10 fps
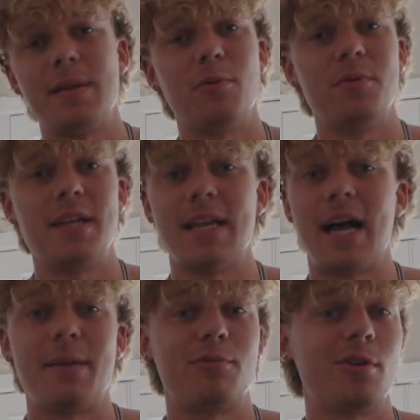people need
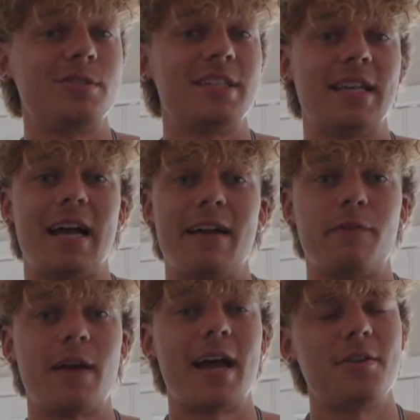high protein, high
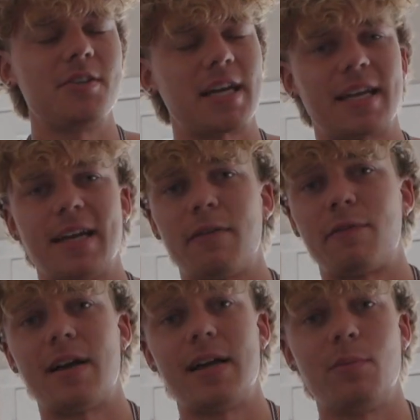fat. You just kind of got to
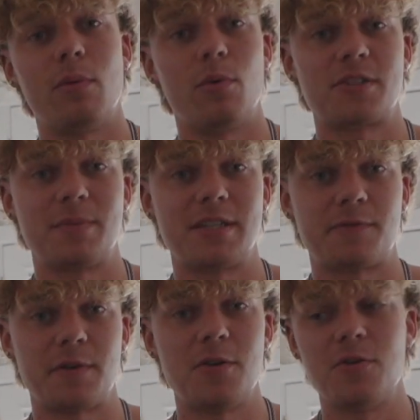find what works best
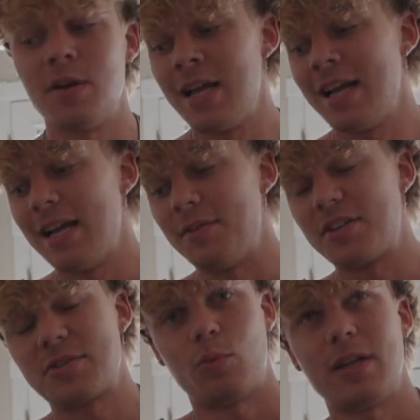for you. And
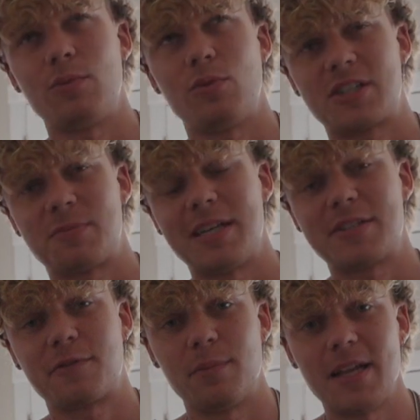this is what works
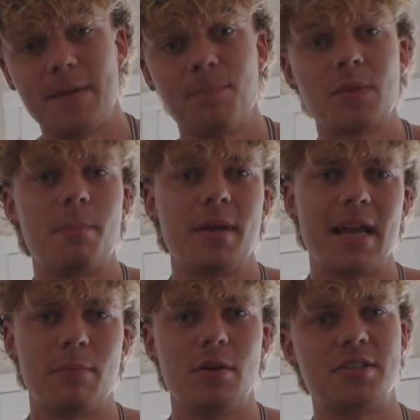best for me. But
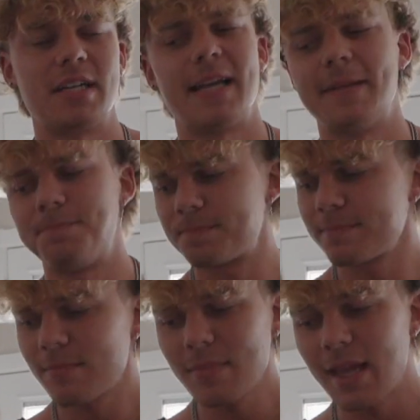yeah, boys, again,
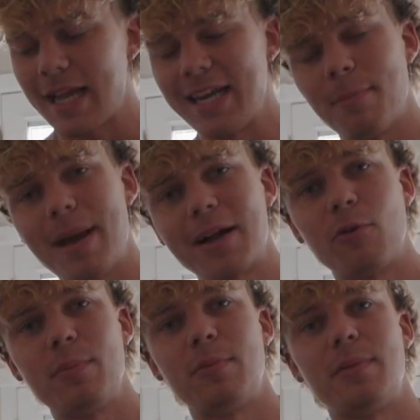ate a
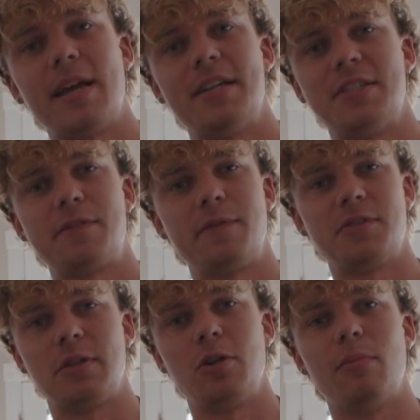macro meal plan. It just
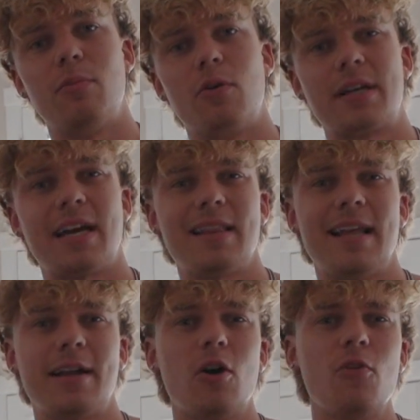feels a little more kind of
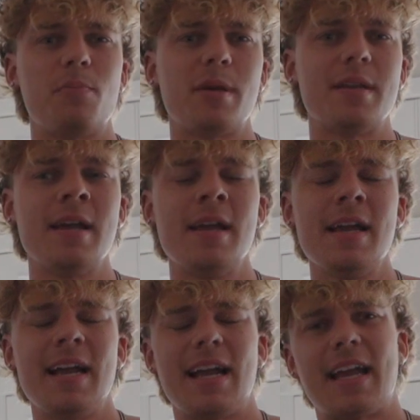like open,
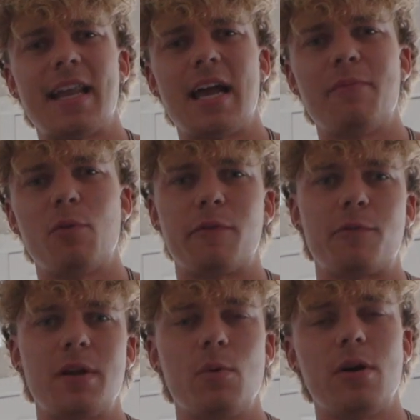I kind of have more
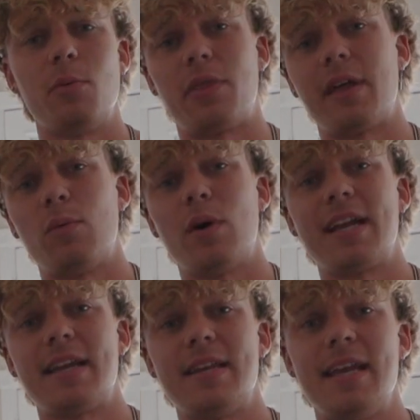free will with like what
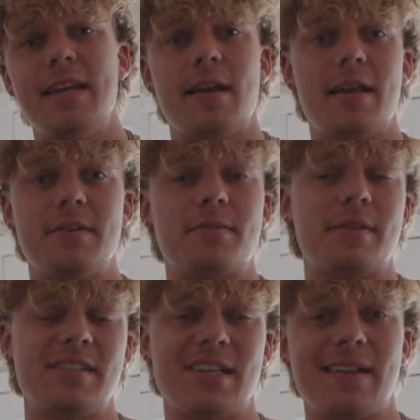I can eat and
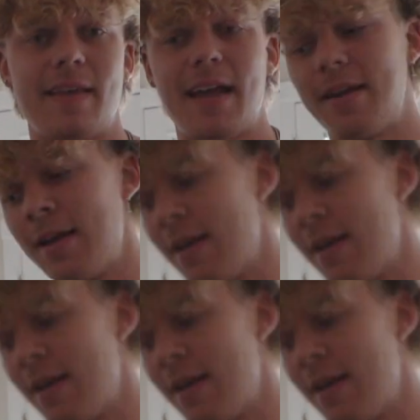things like that.